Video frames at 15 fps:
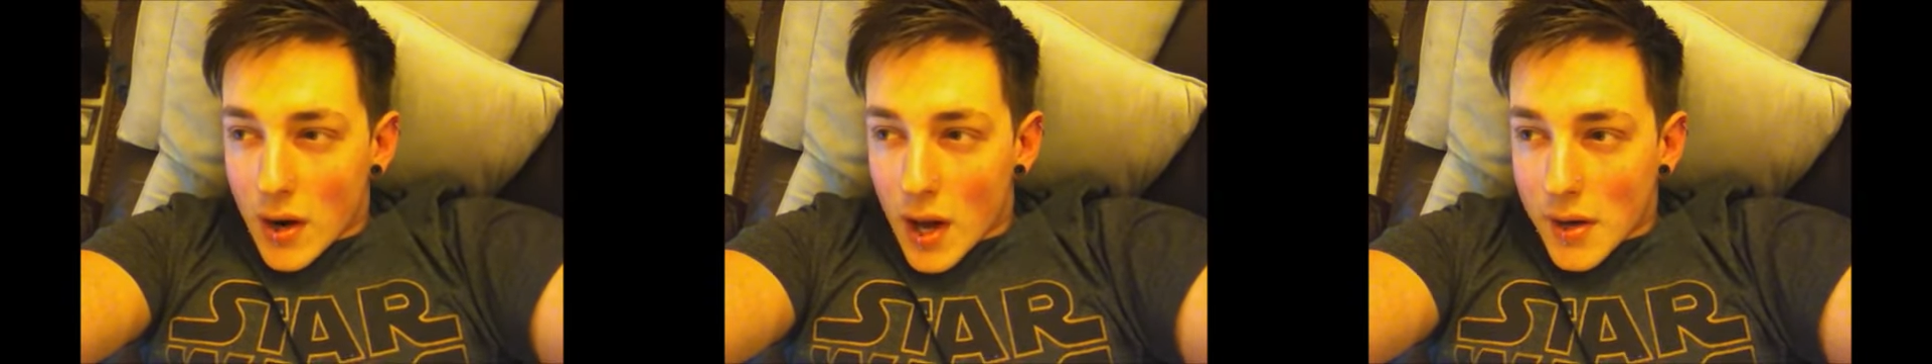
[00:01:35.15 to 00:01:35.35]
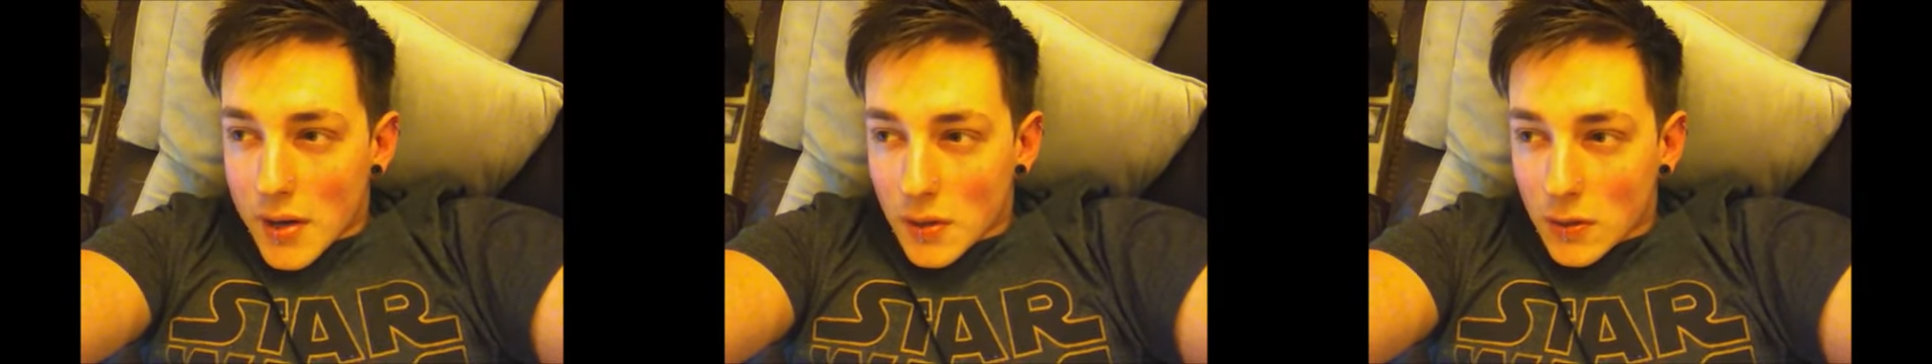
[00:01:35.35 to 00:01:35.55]

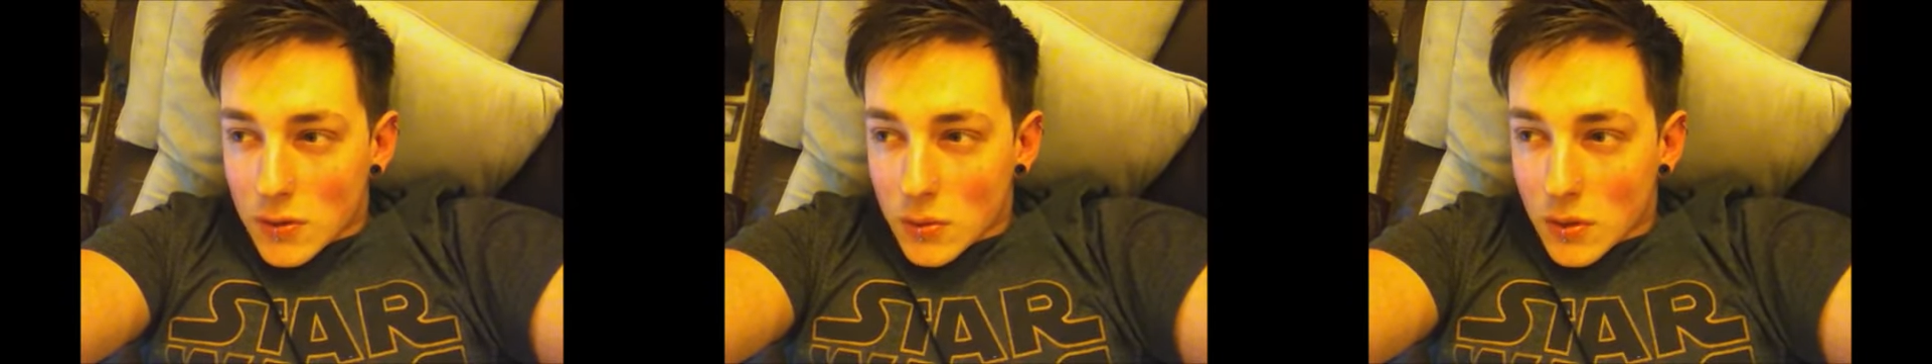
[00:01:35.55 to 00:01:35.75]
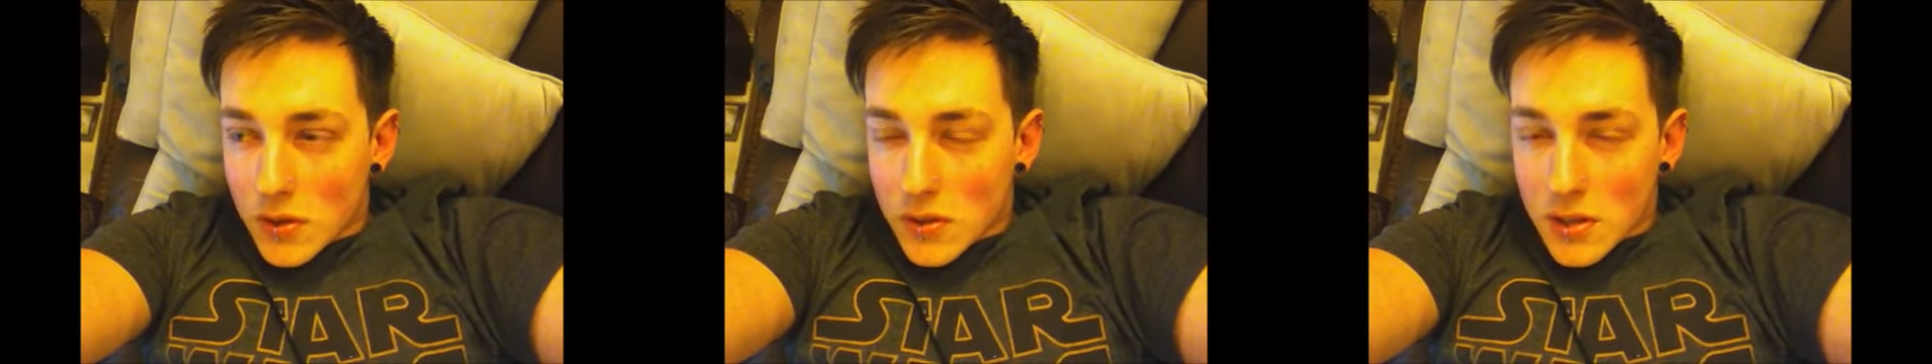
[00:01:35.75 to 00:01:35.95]
Arnold
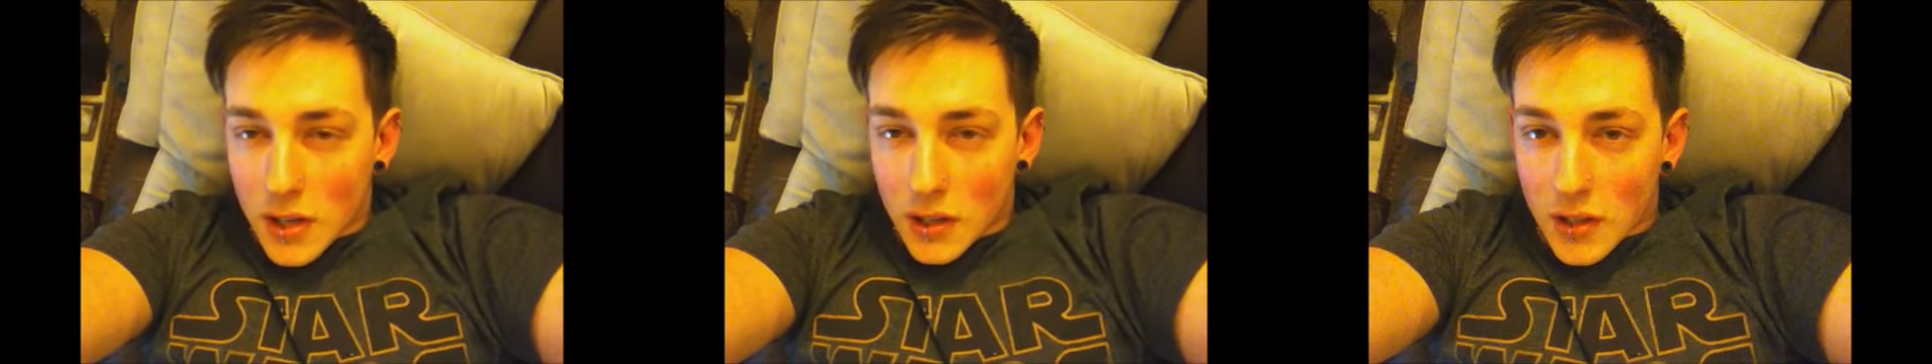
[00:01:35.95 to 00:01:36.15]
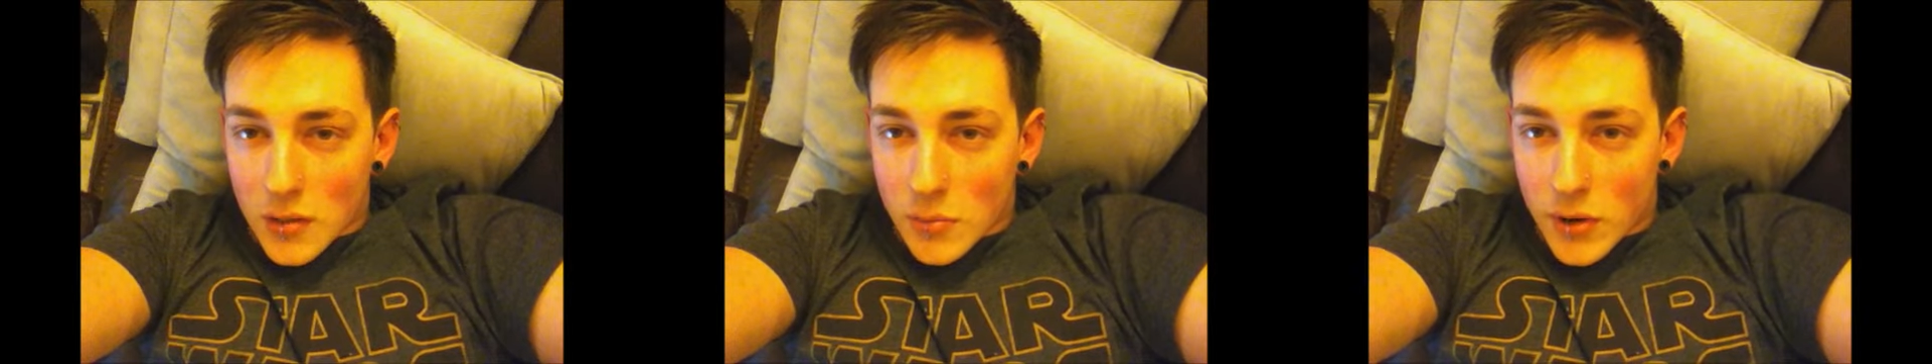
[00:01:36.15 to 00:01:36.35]

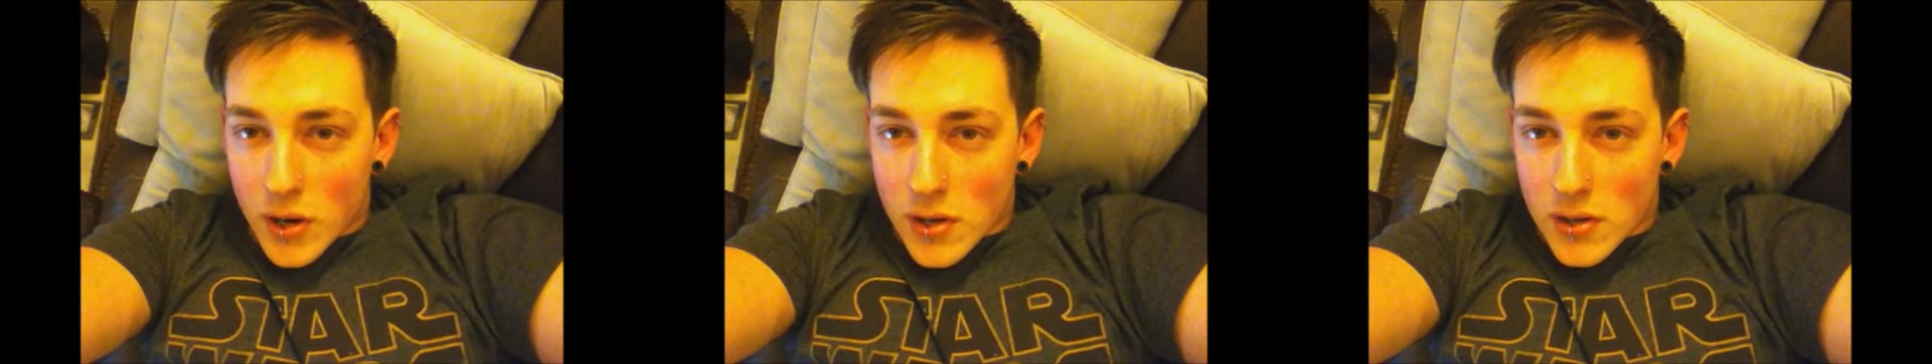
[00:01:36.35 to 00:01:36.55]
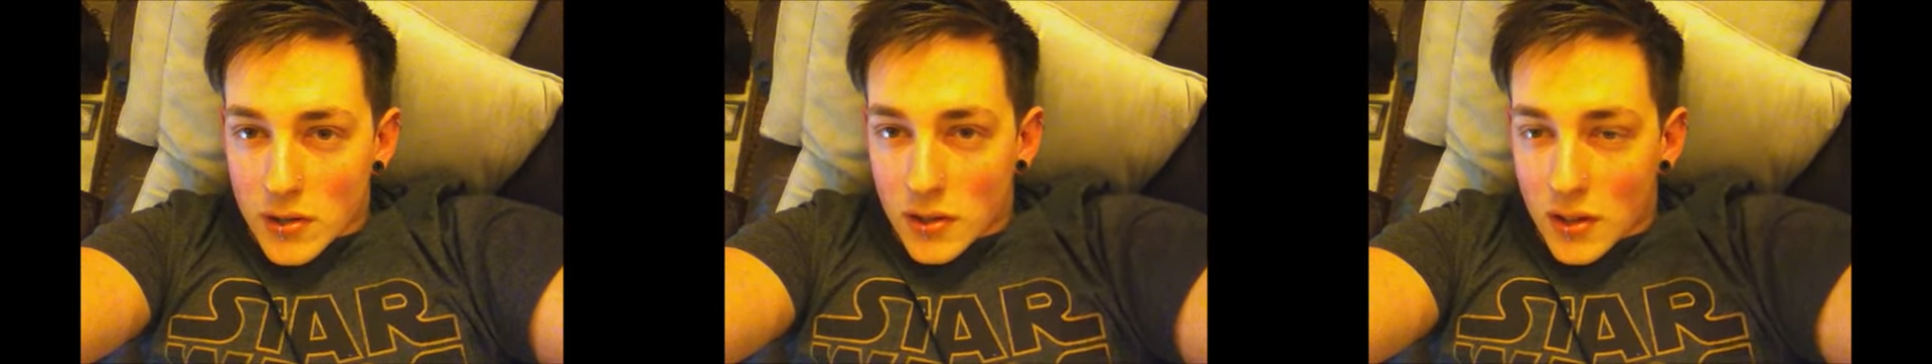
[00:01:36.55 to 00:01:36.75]
Schwarzenegger
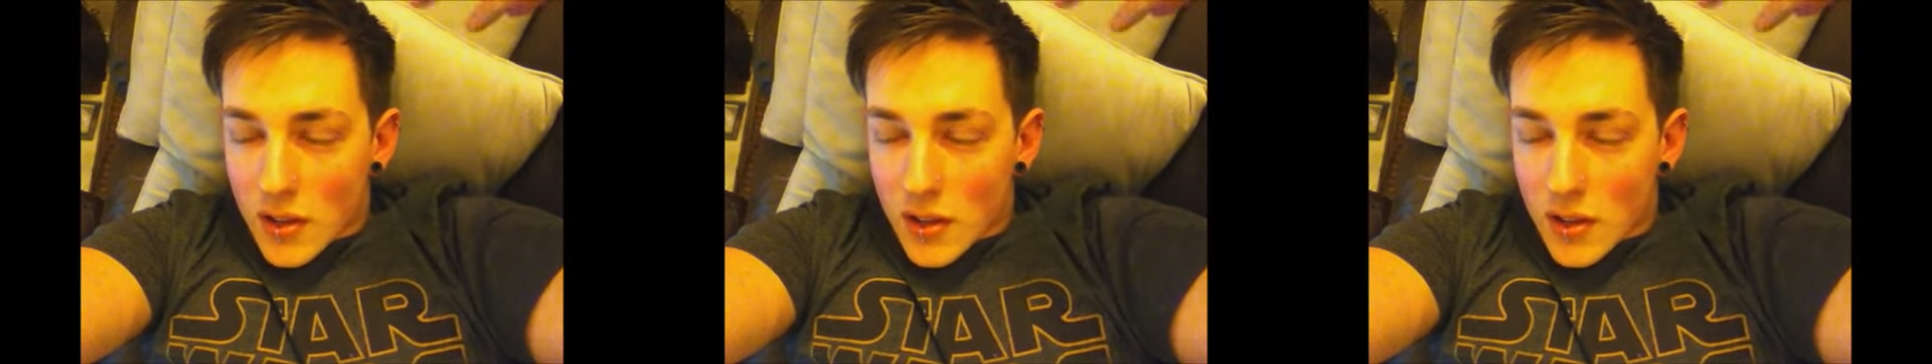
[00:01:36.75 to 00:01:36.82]
impression,